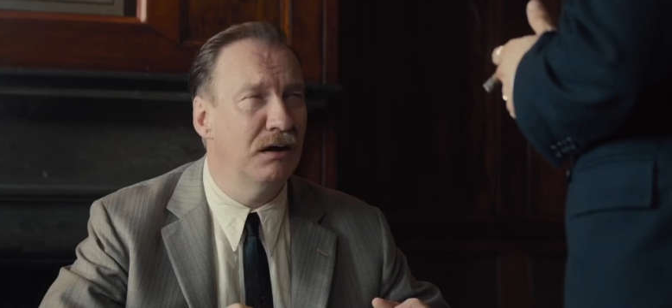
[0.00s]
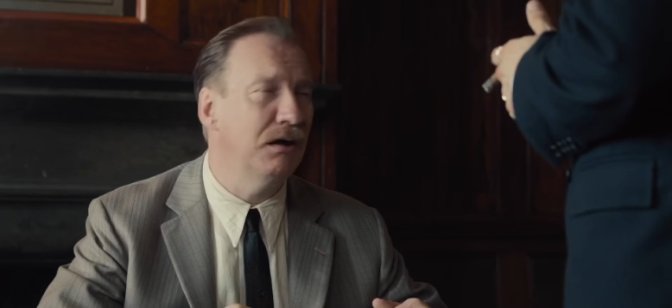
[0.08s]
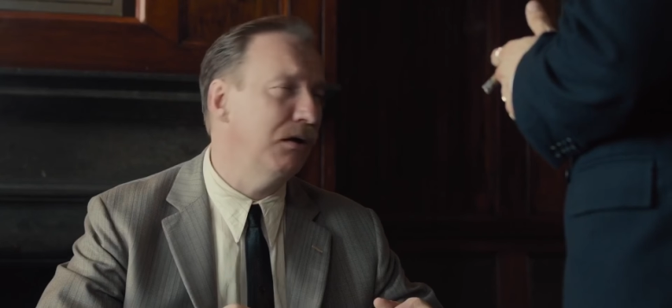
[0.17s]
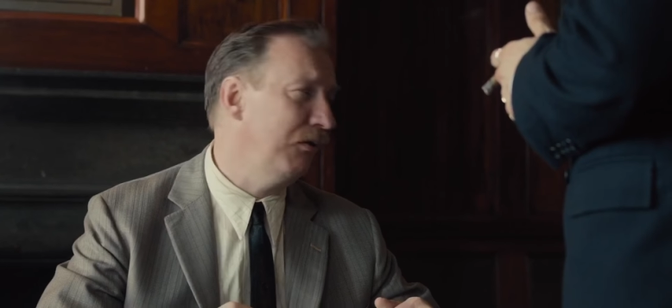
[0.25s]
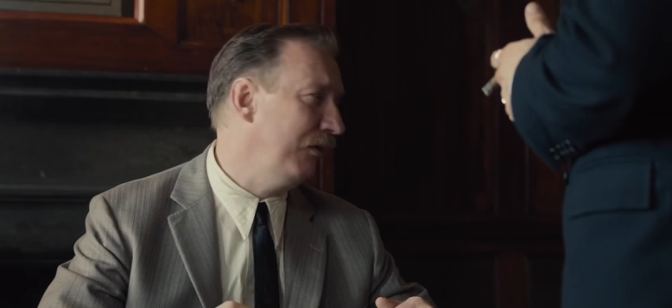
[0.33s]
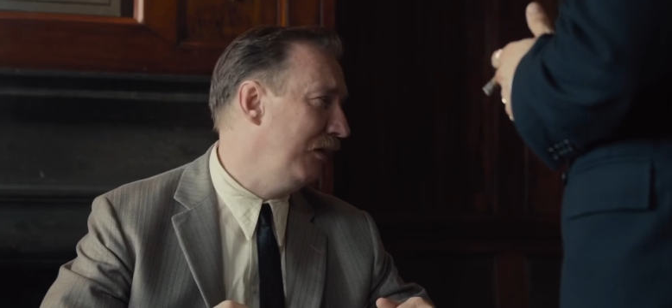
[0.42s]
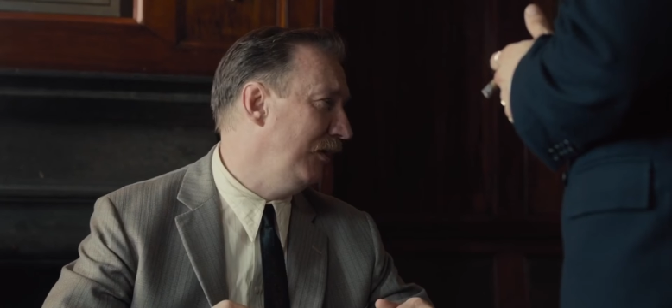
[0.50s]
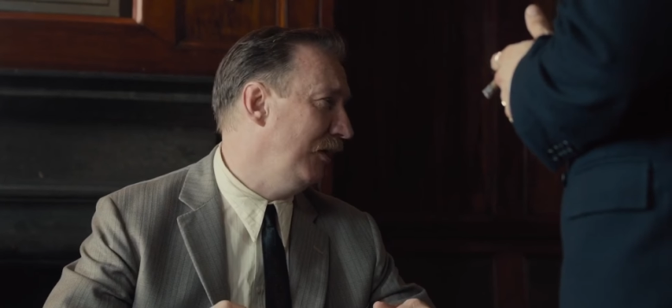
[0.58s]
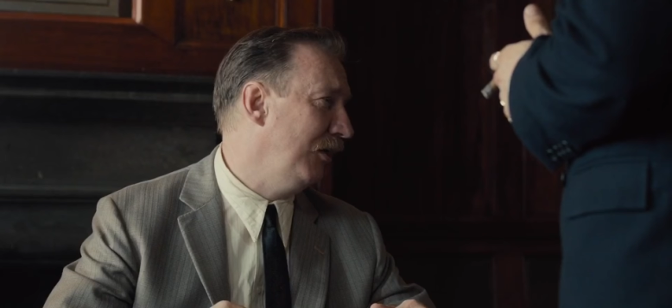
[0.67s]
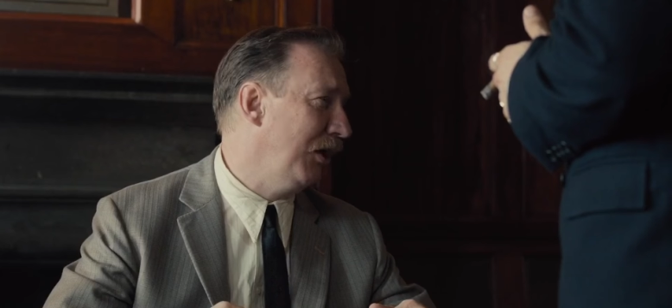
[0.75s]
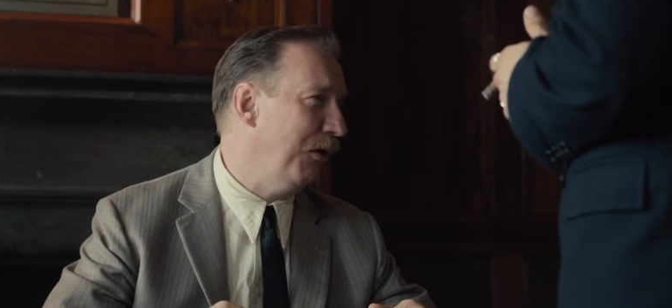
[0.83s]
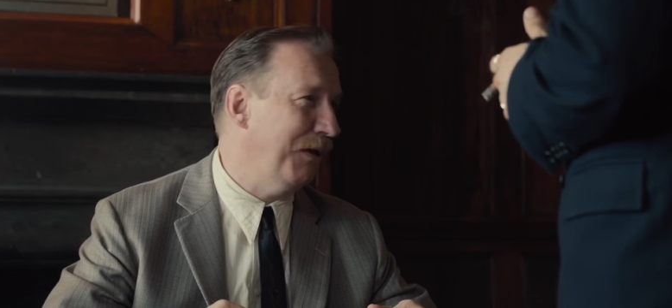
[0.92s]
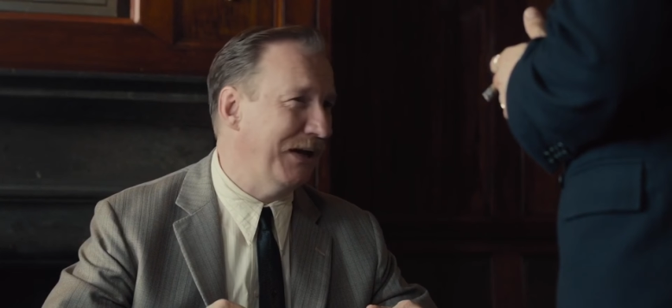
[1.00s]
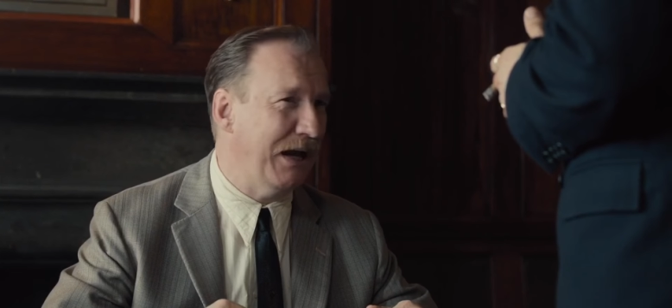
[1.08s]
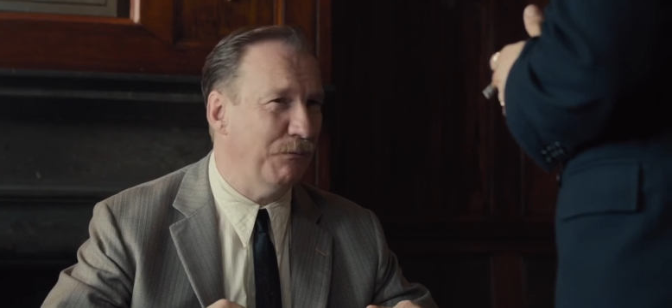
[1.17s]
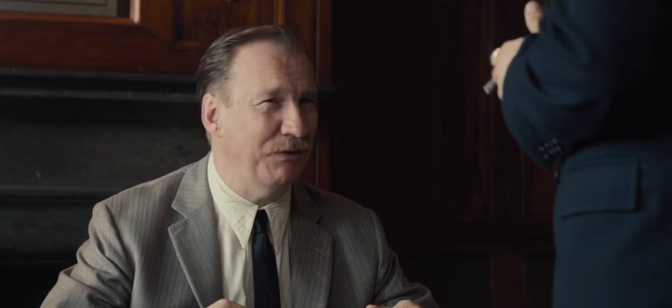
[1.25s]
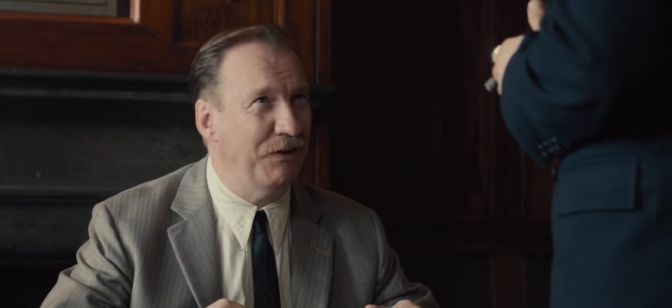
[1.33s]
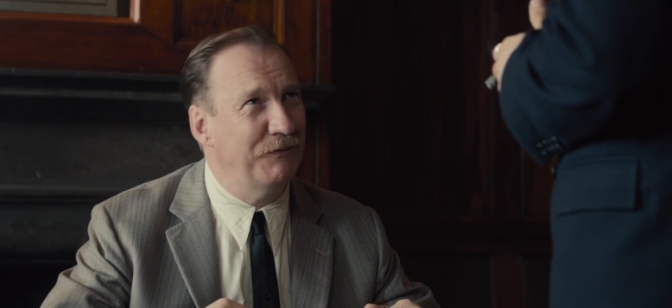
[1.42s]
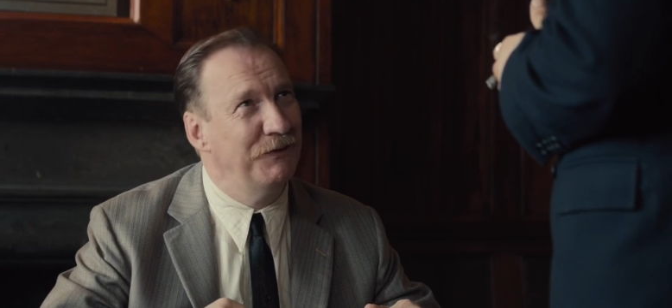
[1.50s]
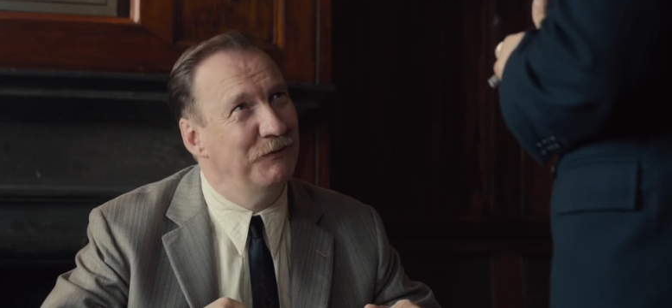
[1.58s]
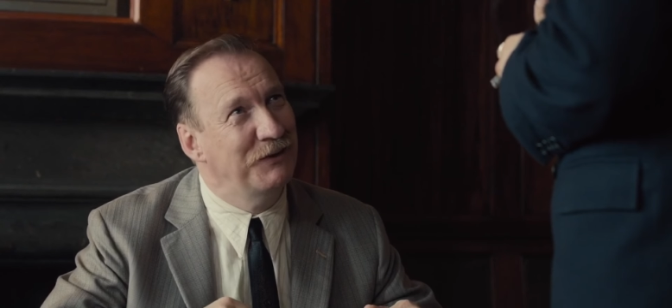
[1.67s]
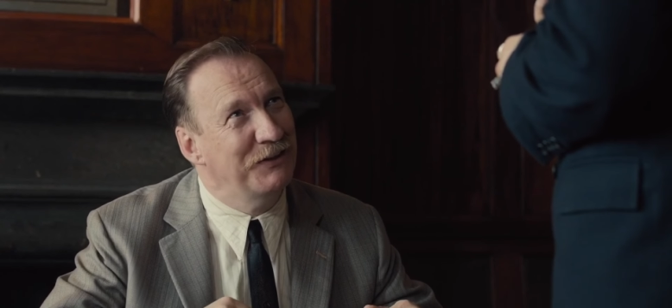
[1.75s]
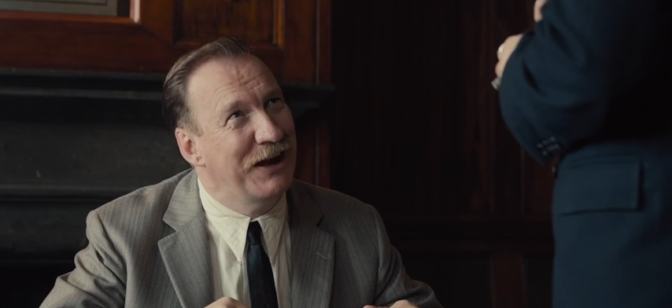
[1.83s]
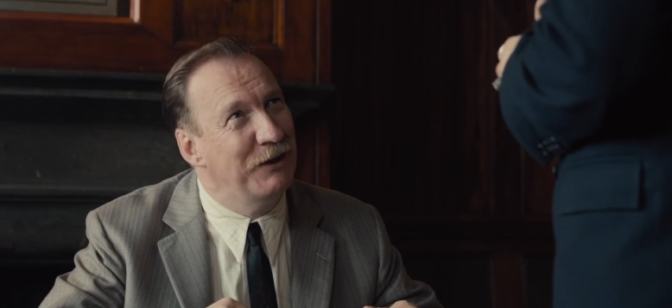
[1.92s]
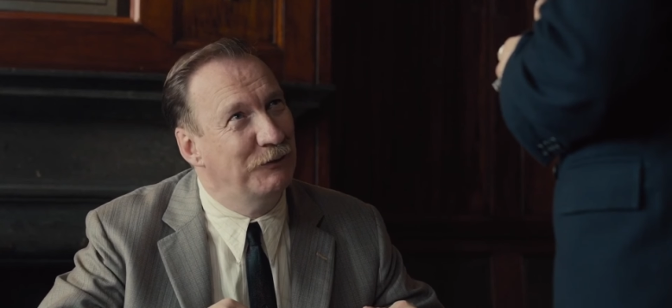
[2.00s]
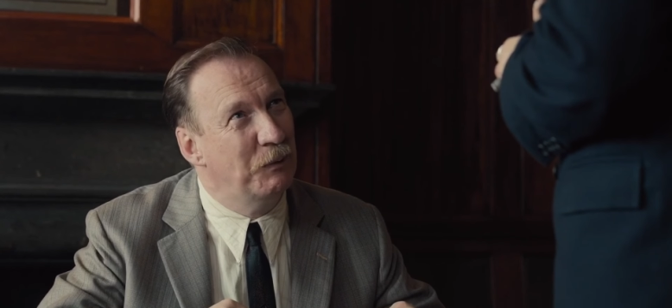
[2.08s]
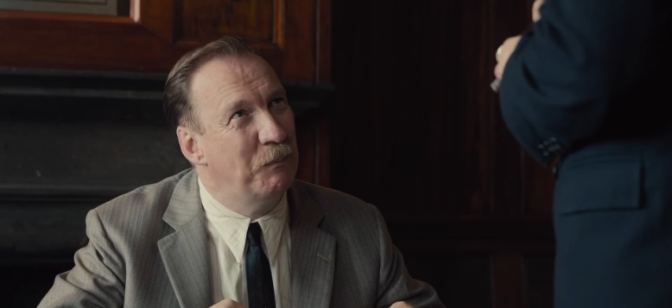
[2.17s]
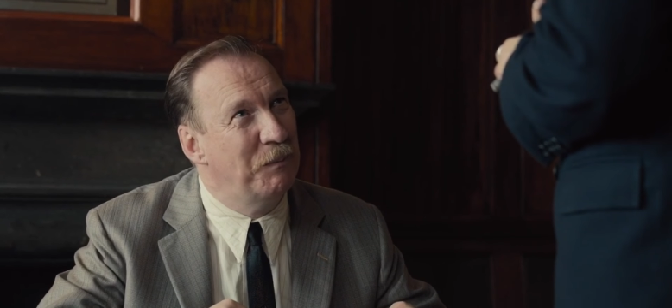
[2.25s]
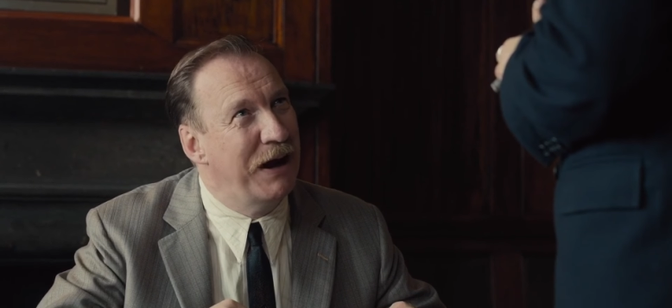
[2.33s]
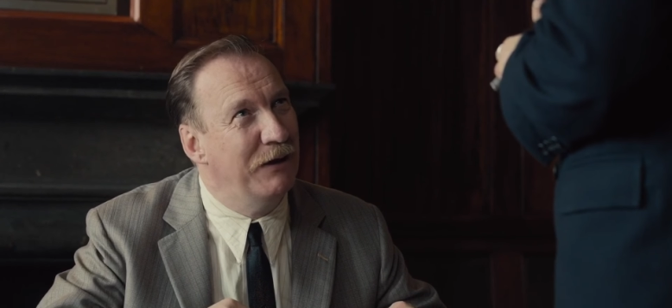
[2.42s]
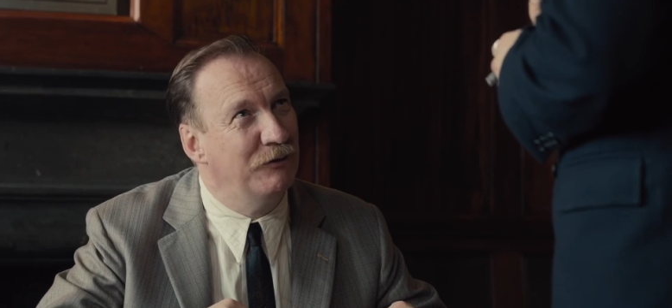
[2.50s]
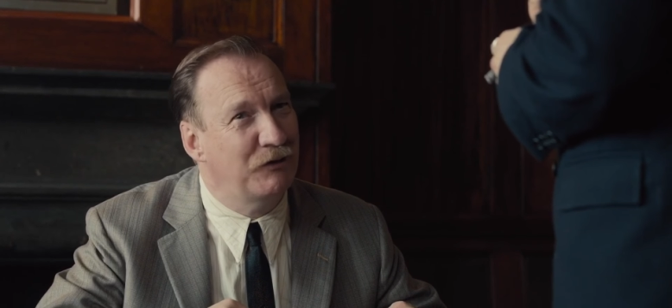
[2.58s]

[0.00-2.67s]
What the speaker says: Oh, there you go again with your £50,000.